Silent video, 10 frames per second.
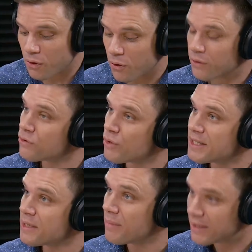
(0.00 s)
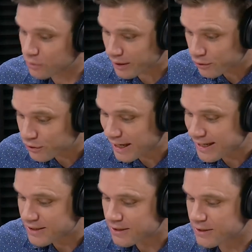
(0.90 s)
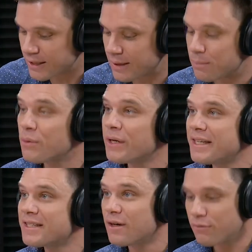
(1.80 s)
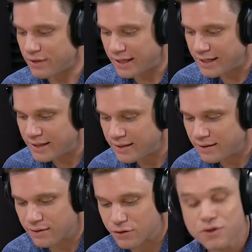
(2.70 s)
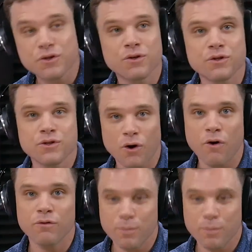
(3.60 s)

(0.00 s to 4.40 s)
on addressing mental health cases and putting yourself in the shoes of